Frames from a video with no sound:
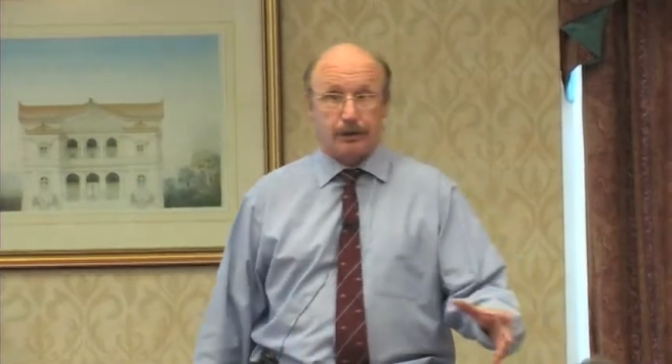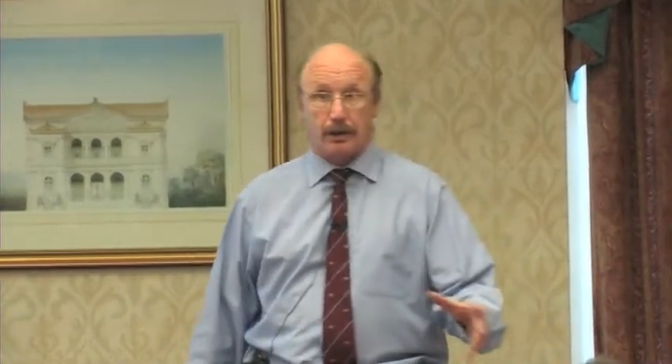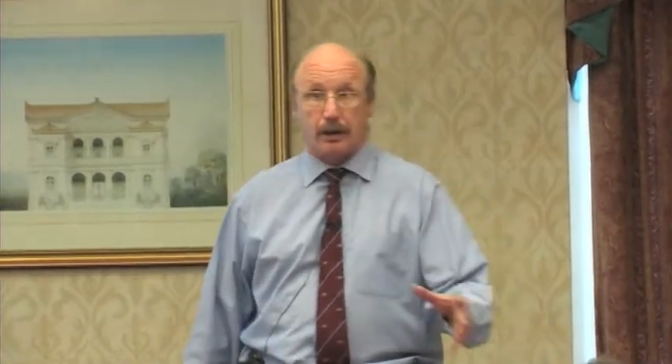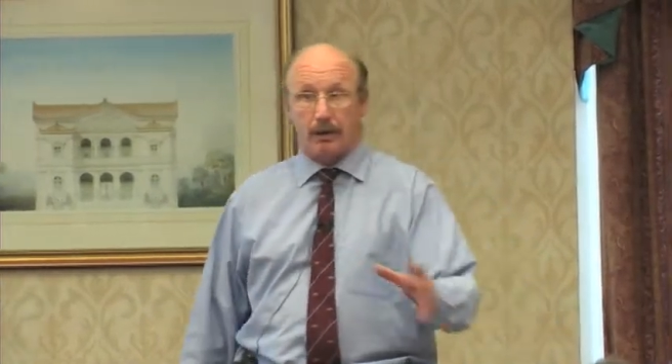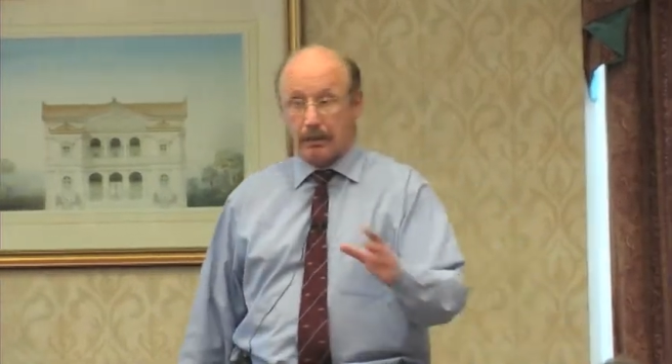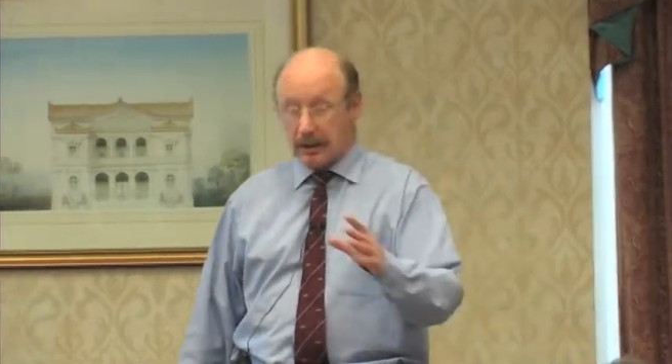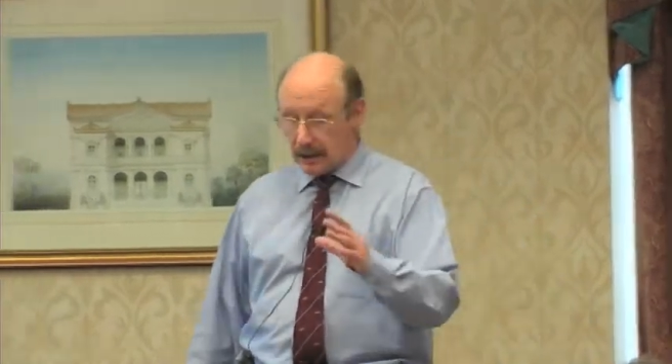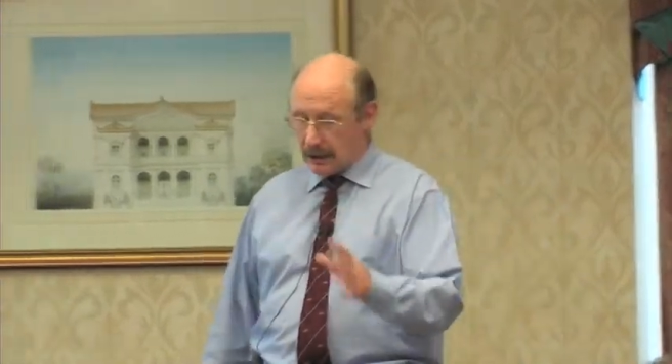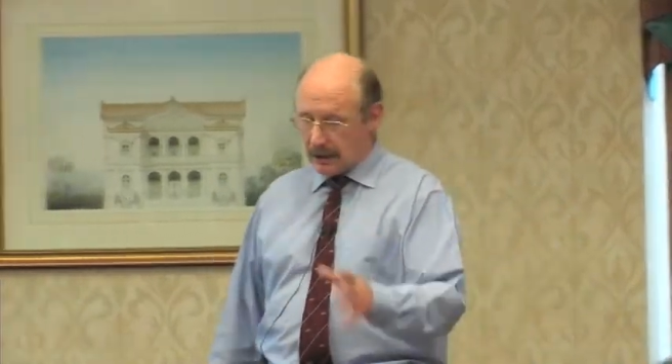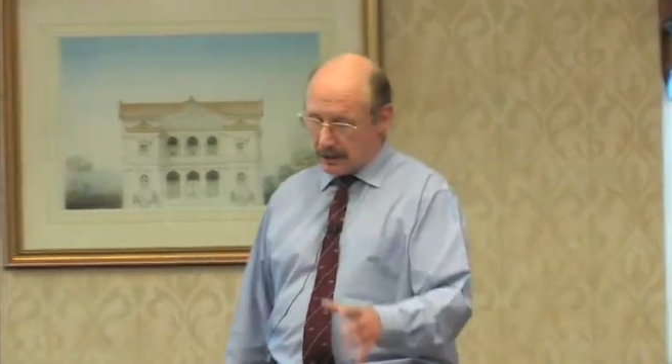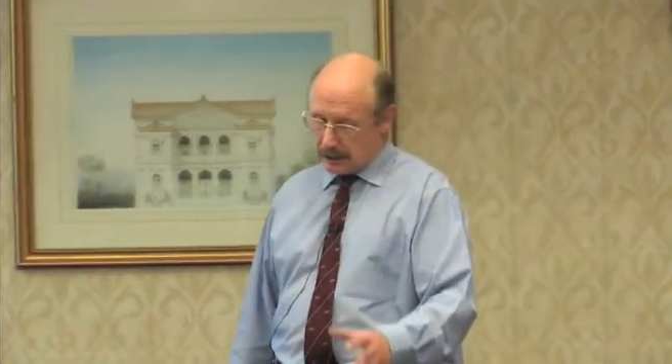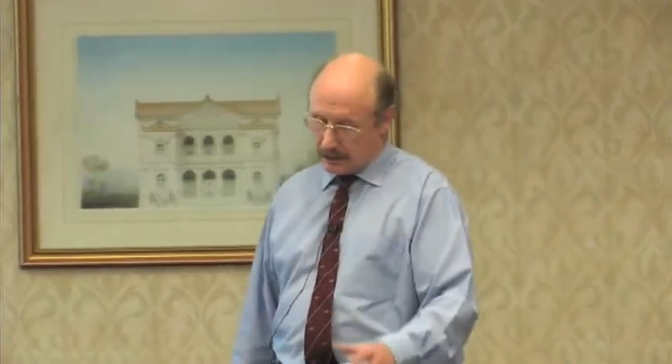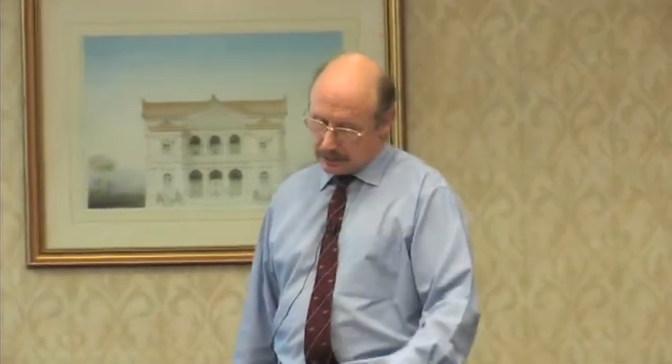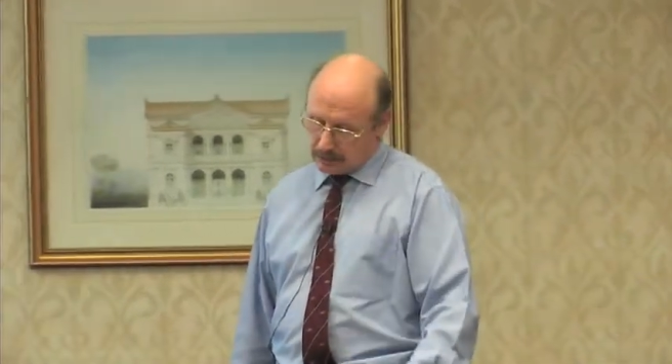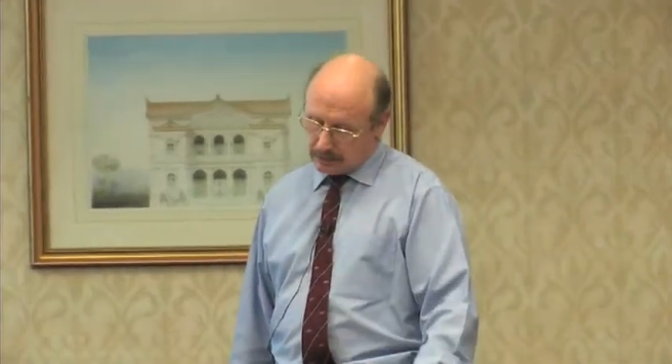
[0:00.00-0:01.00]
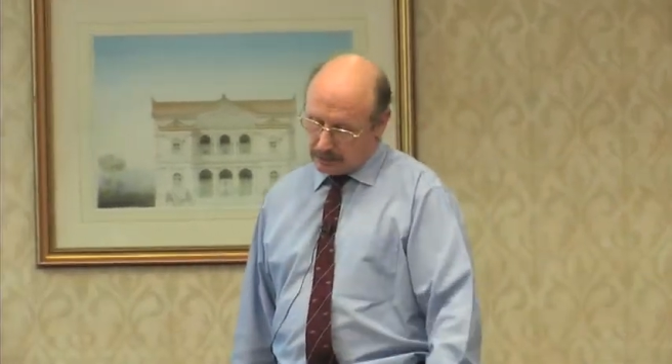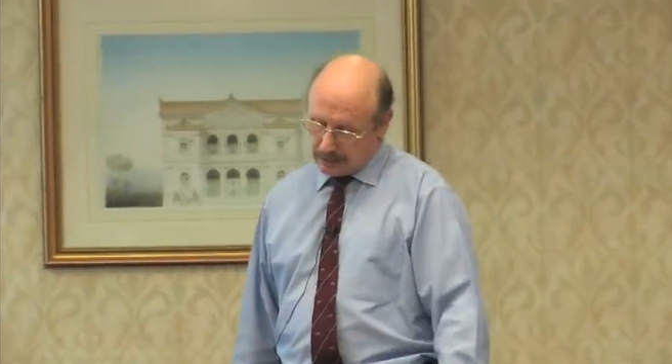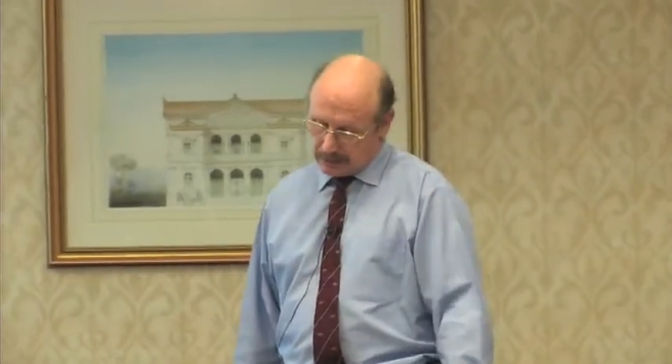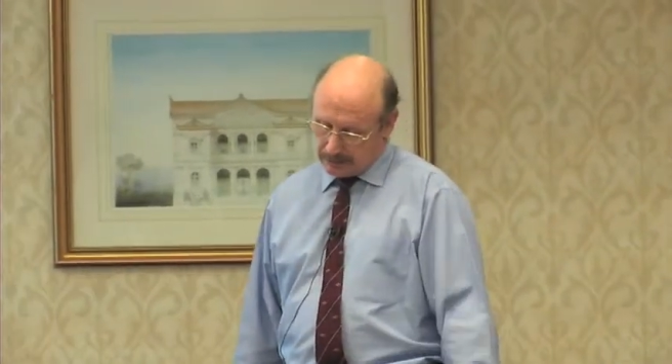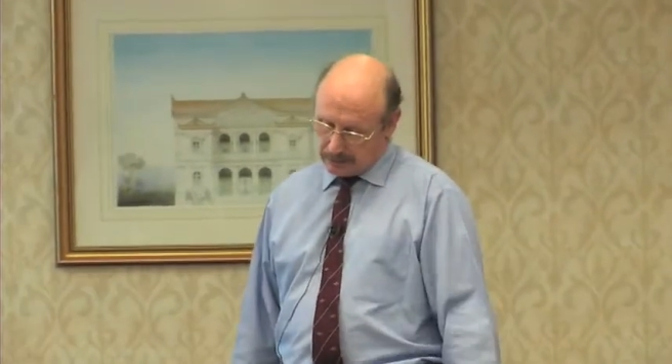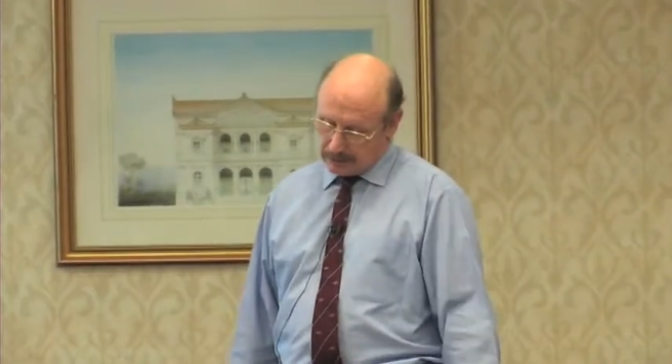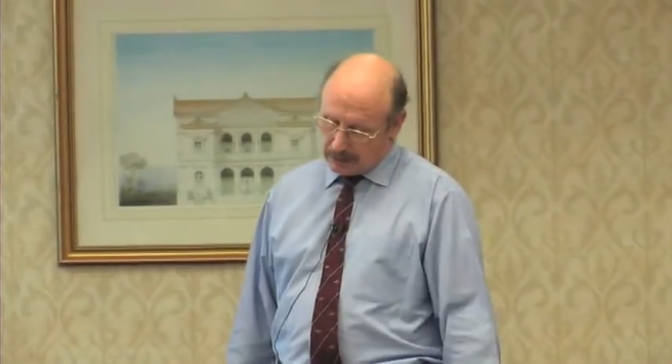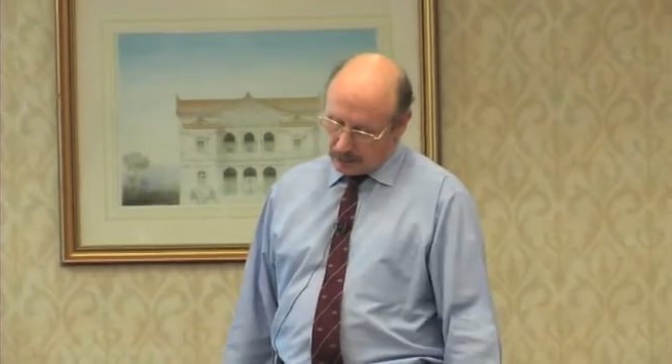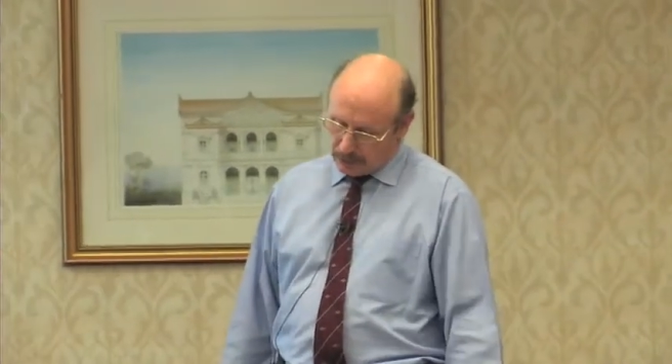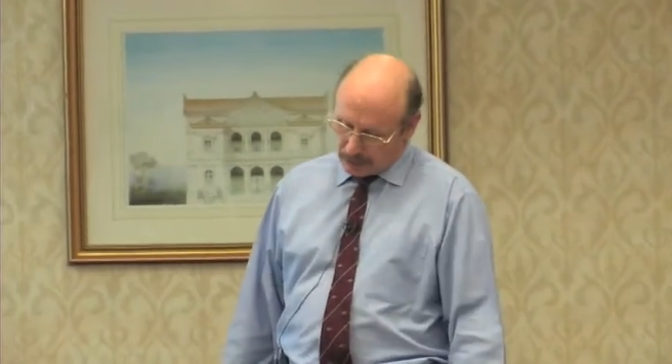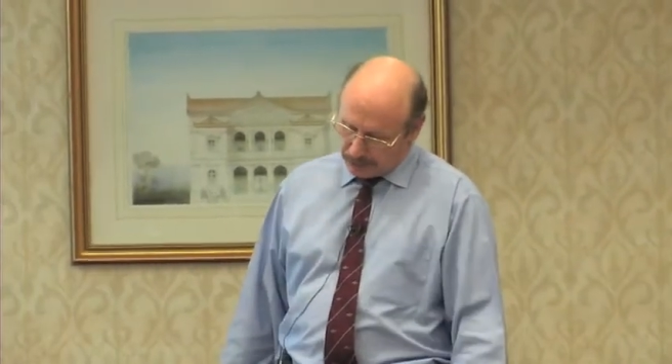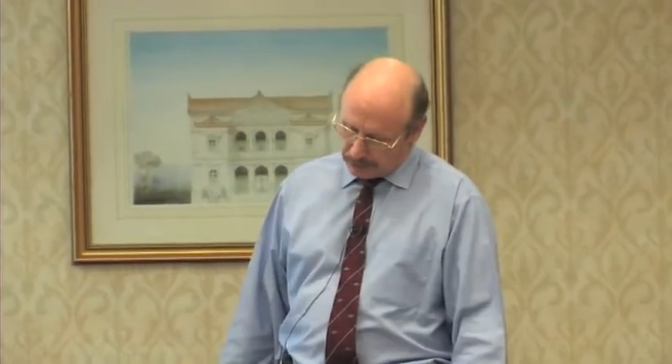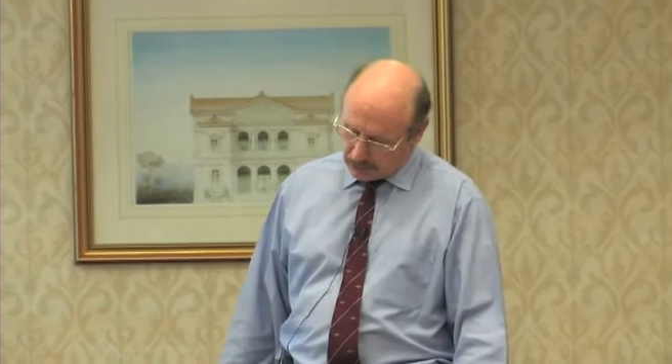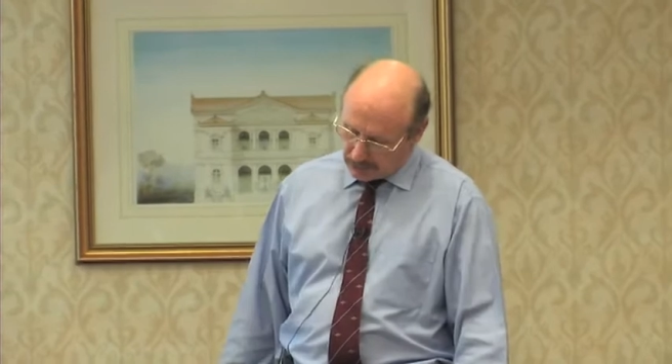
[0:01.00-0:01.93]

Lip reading: They do a good job, and it's quite